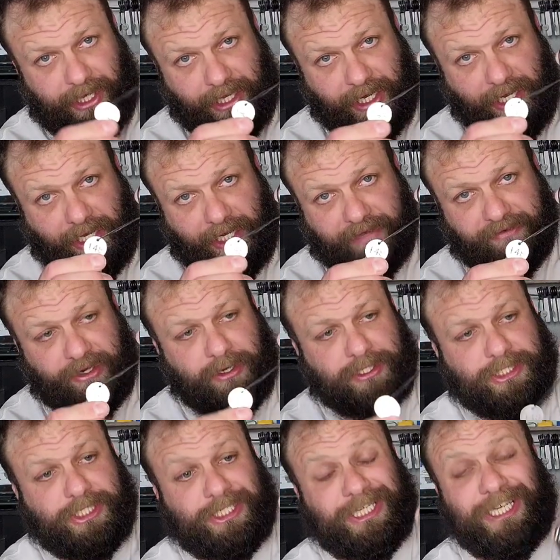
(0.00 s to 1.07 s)
at any given
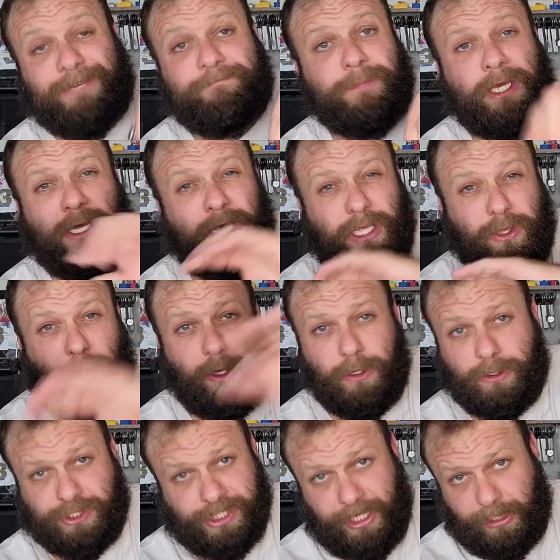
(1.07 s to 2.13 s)
RGC, you can
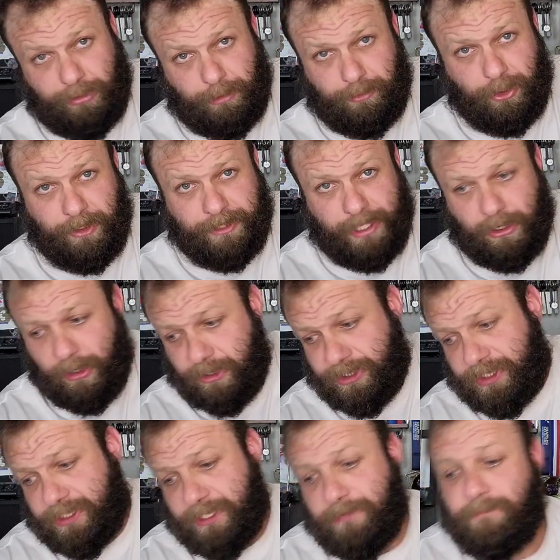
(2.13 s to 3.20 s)
close any gripper at that
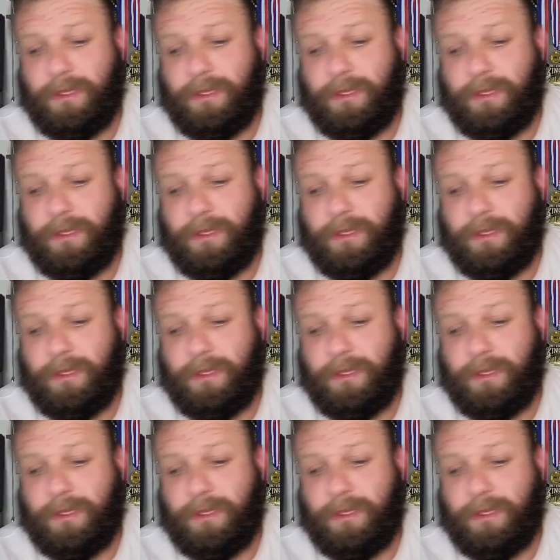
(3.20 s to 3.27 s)
RGC.